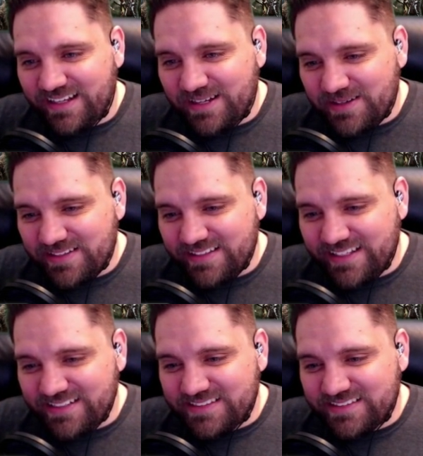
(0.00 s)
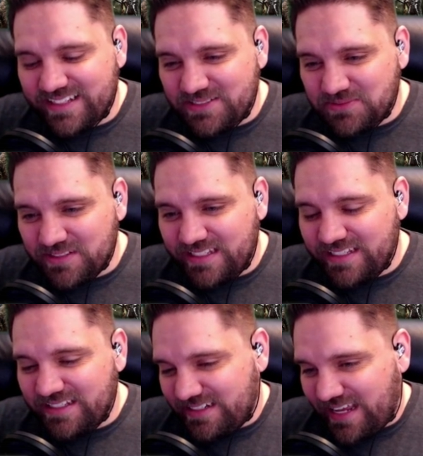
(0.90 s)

That's really it.